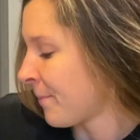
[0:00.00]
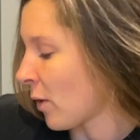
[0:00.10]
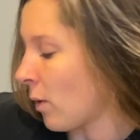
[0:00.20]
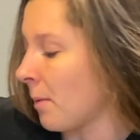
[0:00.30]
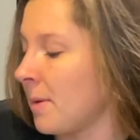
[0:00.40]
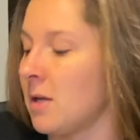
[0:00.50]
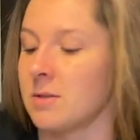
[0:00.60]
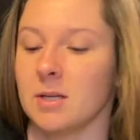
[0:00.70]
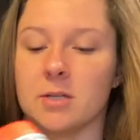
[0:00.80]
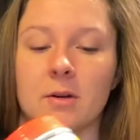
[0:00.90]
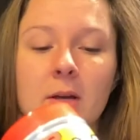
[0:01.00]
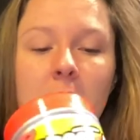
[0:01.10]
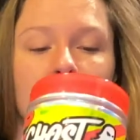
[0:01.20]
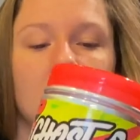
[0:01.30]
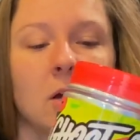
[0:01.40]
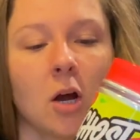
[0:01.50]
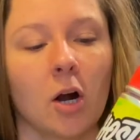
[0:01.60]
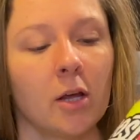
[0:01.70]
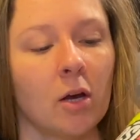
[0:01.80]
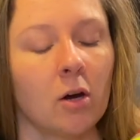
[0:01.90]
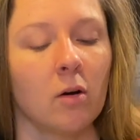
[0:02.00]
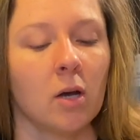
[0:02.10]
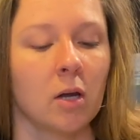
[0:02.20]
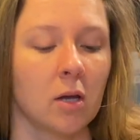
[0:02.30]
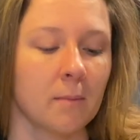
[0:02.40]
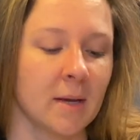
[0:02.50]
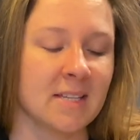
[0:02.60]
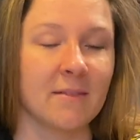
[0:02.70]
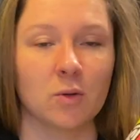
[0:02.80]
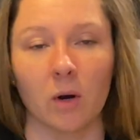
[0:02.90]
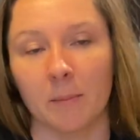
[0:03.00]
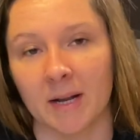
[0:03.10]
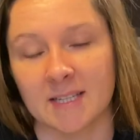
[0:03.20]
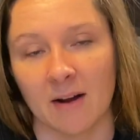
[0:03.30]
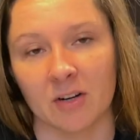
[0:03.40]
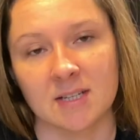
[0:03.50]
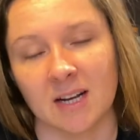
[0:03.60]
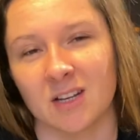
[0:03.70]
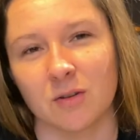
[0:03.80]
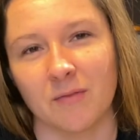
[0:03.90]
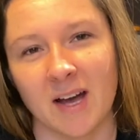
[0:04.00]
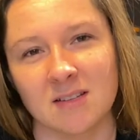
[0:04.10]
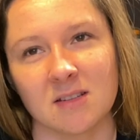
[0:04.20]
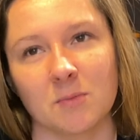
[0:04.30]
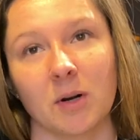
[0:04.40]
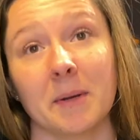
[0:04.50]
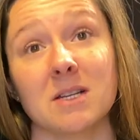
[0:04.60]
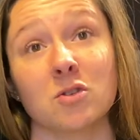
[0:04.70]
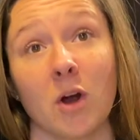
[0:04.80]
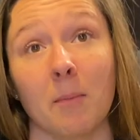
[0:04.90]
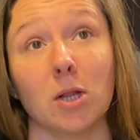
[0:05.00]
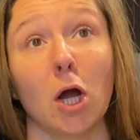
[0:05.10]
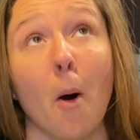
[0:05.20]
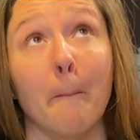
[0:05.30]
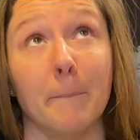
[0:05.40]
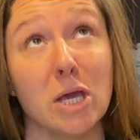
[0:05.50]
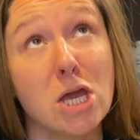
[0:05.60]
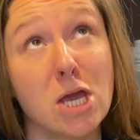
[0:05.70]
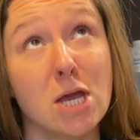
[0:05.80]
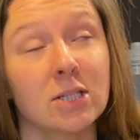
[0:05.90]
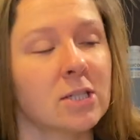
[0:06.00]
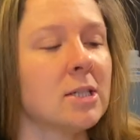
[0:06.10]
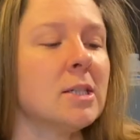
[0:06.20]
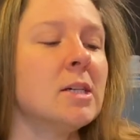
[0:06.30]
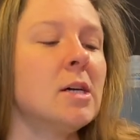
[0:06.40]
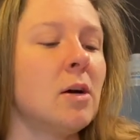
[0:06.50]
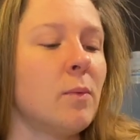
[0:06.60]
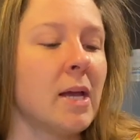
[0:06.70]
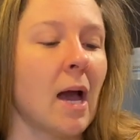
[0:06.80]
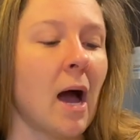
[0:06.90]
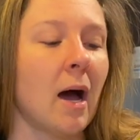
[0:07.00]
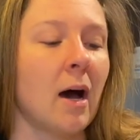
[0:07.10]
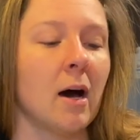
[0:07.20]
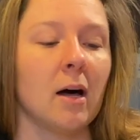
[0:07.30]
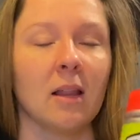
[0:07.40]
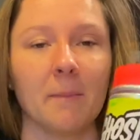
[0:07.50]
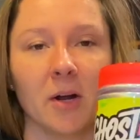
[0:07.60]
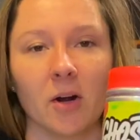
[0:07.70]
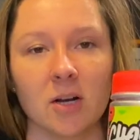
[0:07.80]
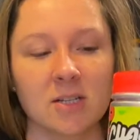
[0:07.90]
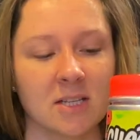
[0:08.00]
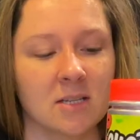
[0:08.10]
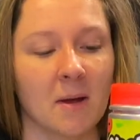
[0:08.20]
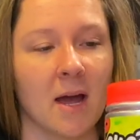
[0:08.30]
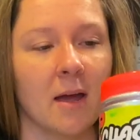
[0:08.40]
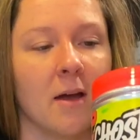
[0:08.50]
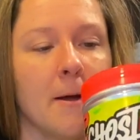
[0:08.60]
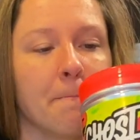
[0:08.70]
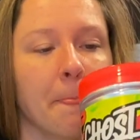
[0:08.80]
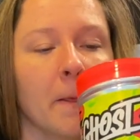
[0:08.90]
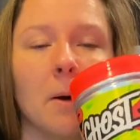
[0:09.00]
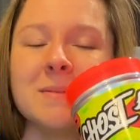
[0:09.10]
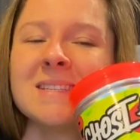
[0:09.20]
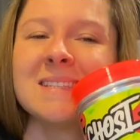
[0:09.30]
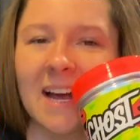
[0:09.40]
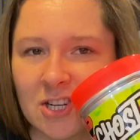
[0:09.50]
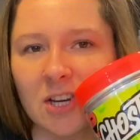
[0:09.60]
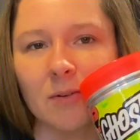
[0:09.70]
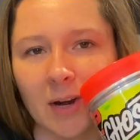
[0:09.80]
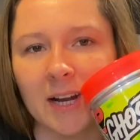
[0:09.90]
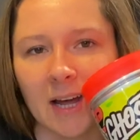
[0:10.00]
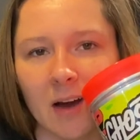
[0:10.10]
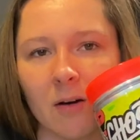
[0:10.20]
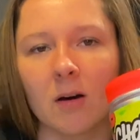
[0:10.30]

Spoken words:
What I'll be using during cardio, because I have 20 minutes after because I didn't do fast this morning because I was cramping like a bitch. We got Lemon Crush. This is my obsession right now.